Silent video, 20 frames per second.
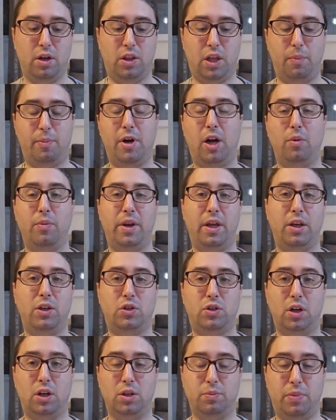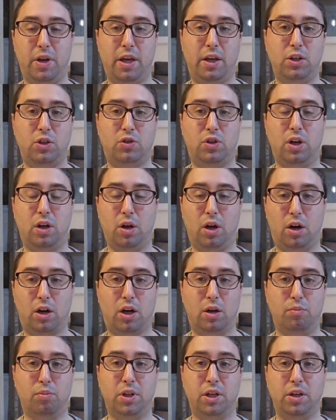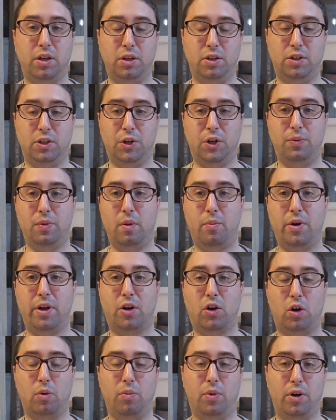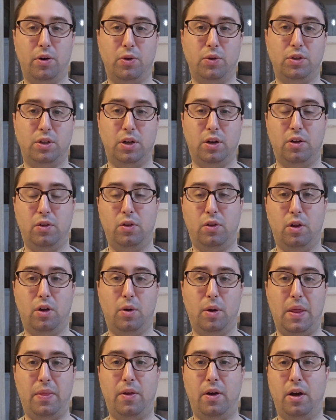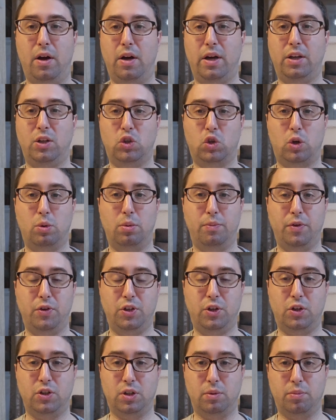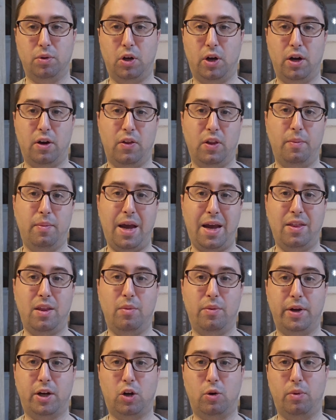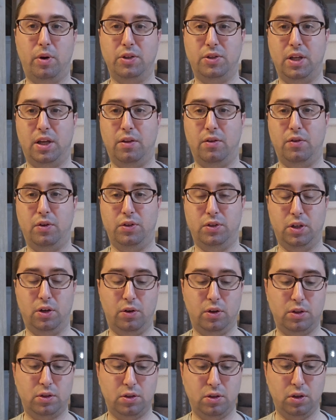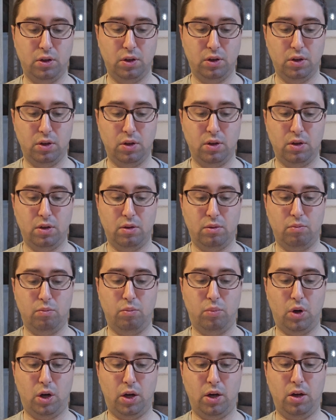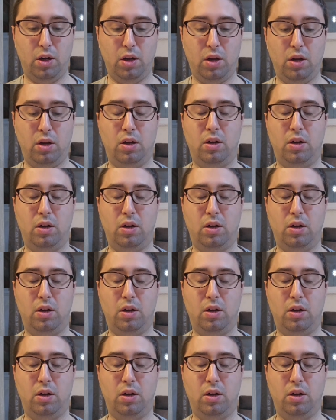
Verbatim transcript: Daber bnei Israel, bnei Israel are complete and They bring korbanos. They're, the the nazir is applied to them, and they bring korbanos and the naziras. But